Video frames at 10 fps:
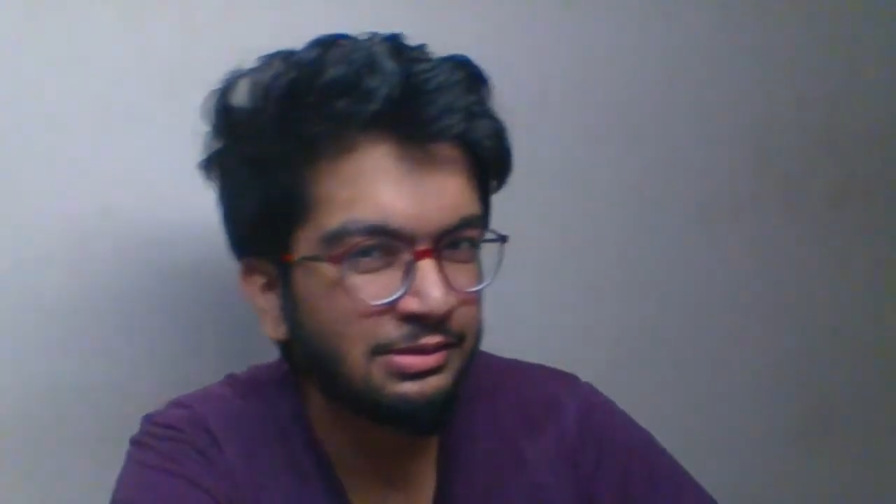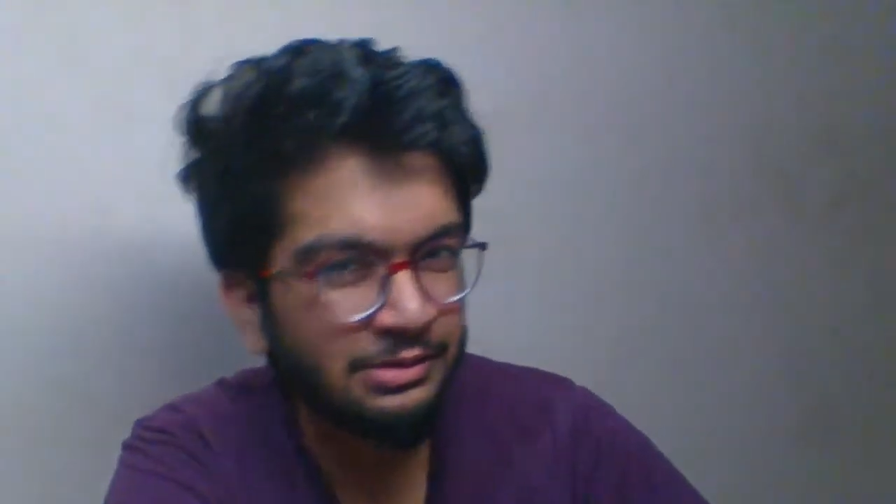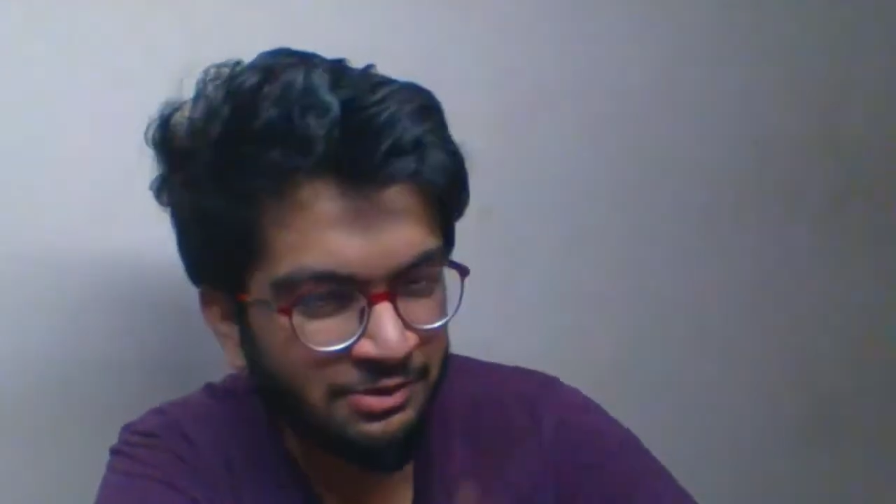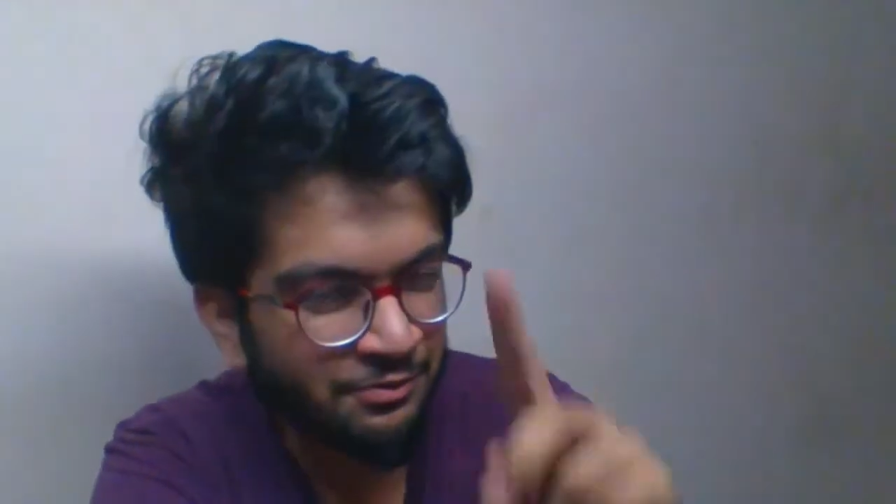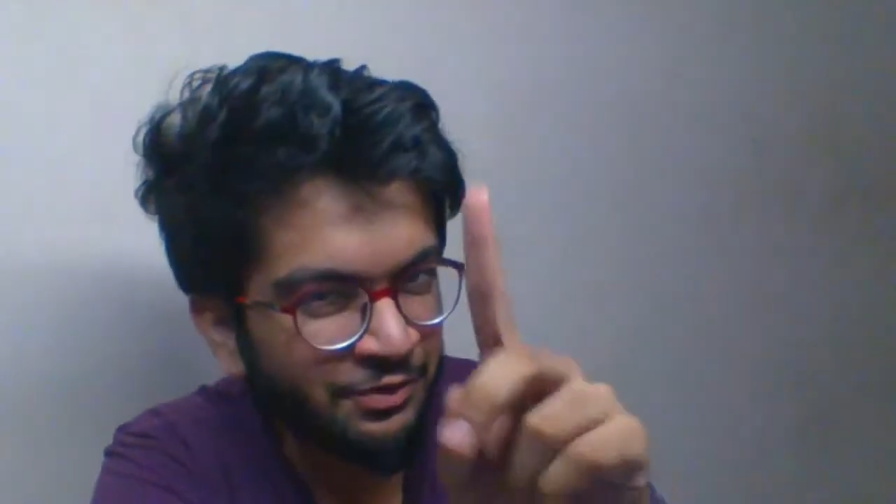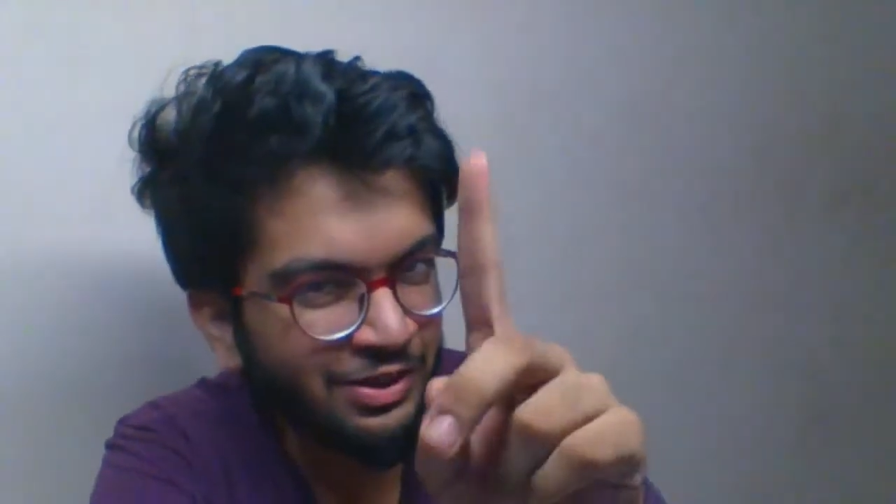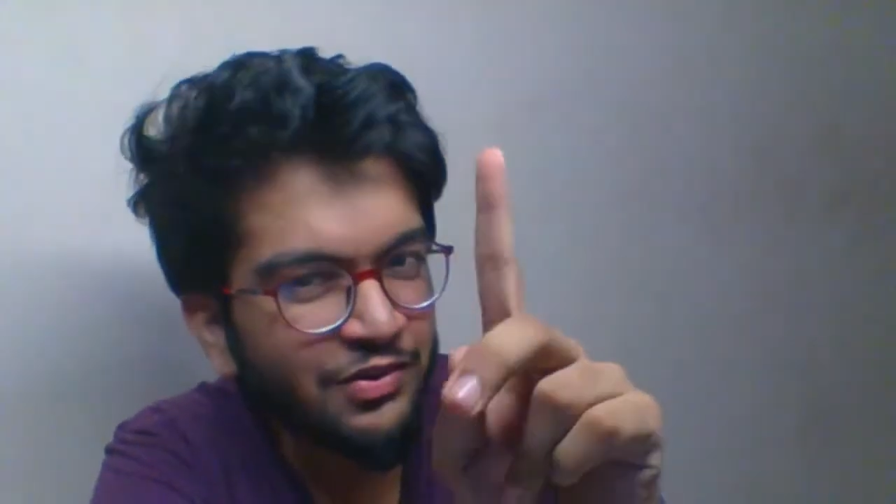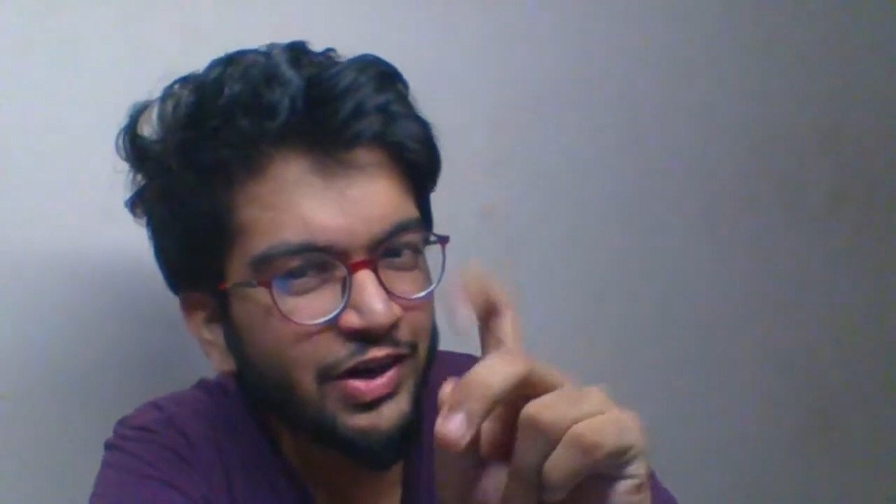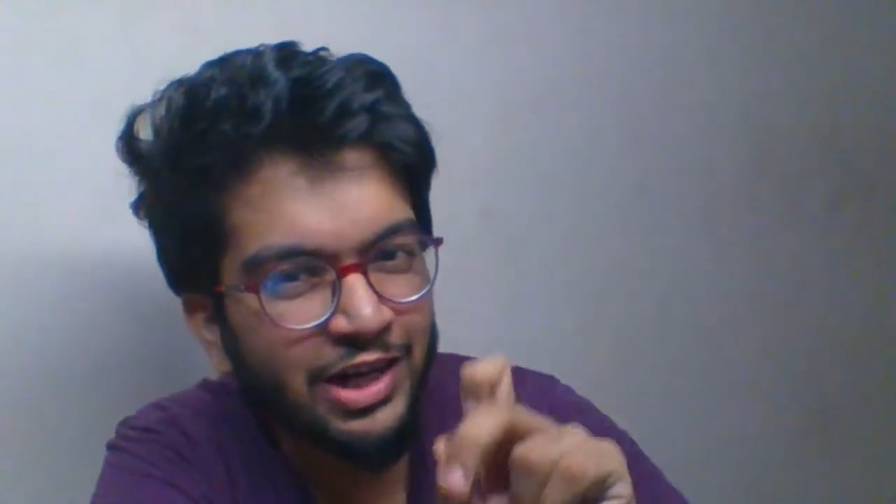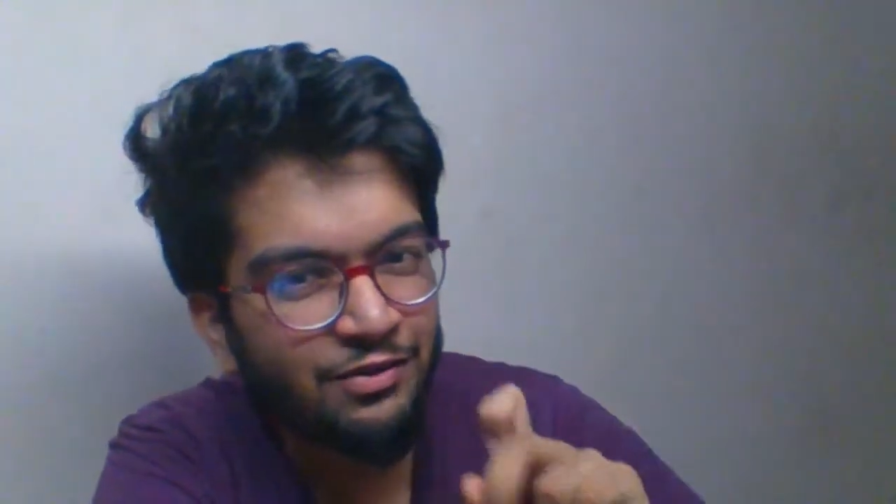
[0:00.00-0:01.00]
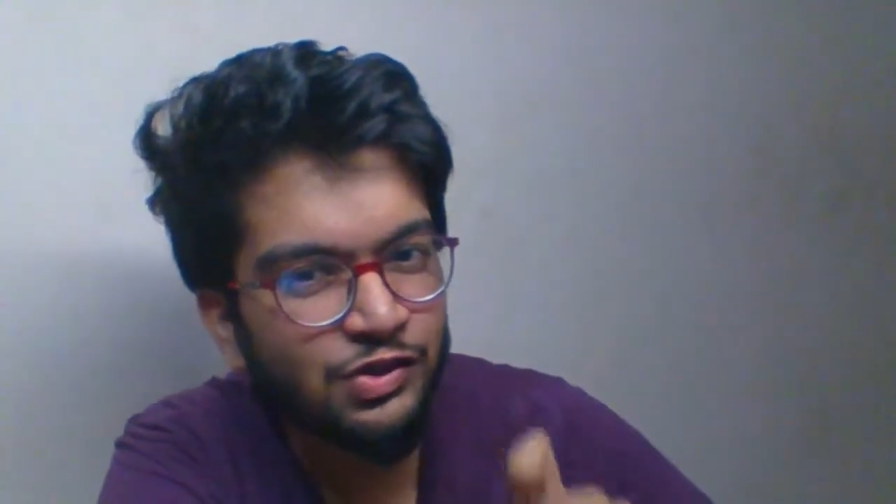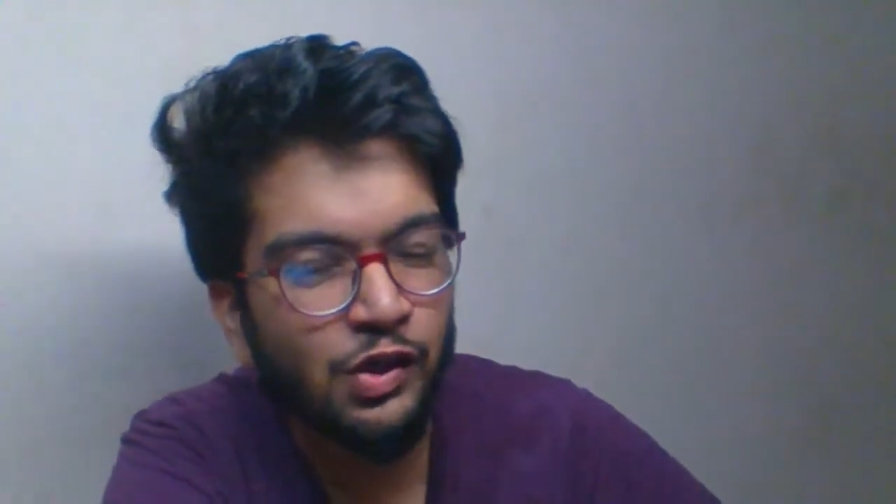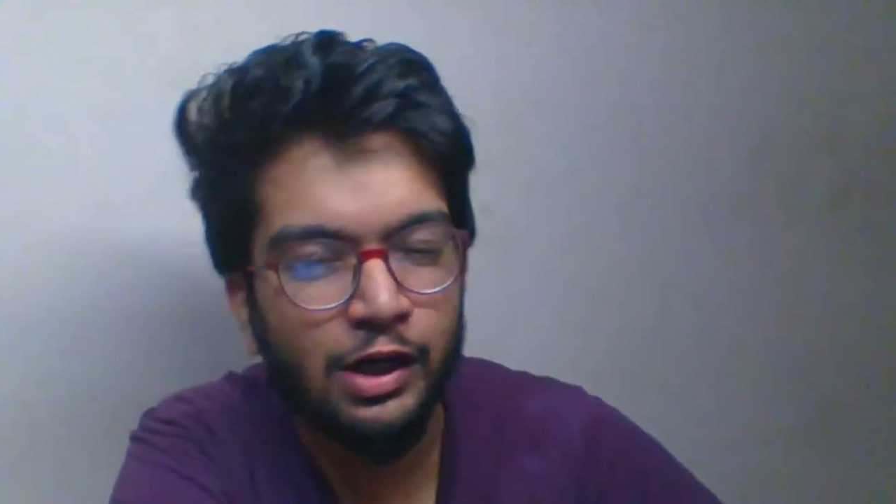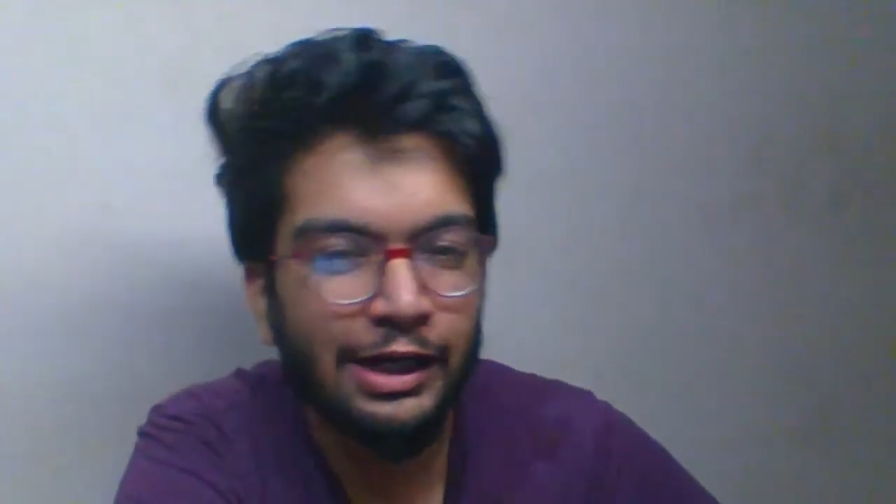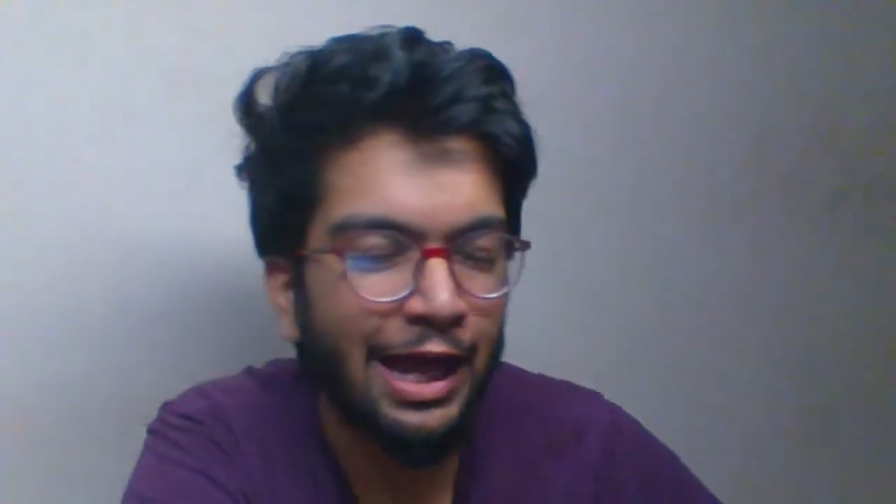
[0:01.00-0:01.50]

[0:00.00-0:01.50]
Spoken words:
19. With a grain of salt,